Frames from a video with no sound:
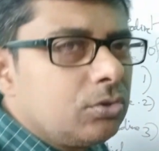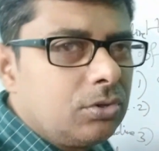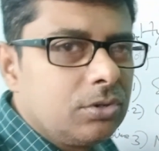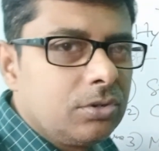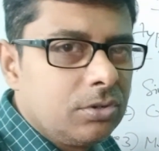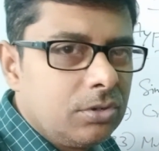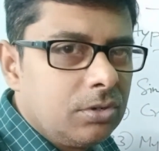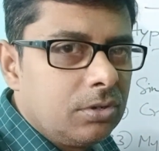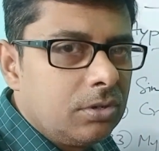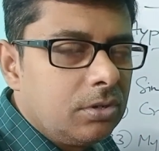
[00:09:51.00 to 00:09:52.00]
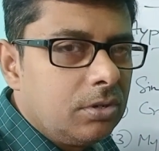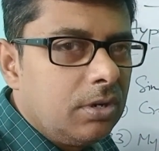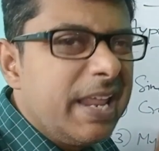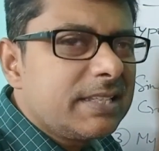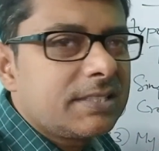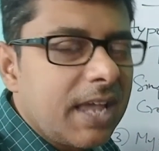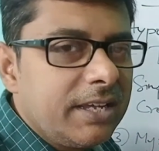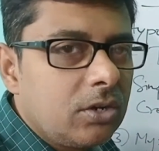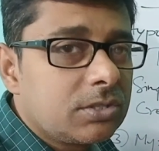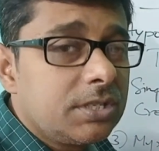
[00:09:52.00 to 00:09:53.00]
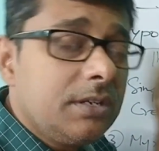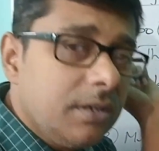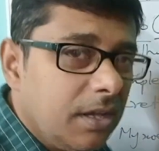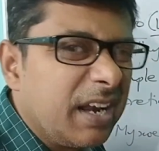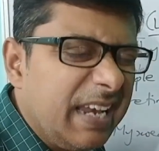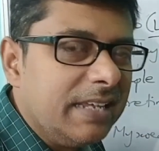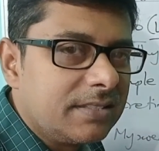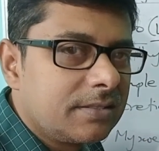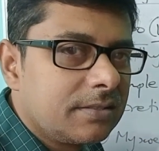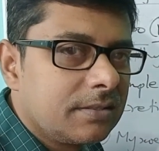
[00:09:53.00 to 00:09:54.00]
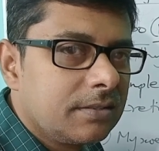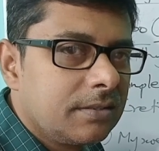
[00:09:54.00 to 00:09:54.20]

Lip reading: to less thyroxine release.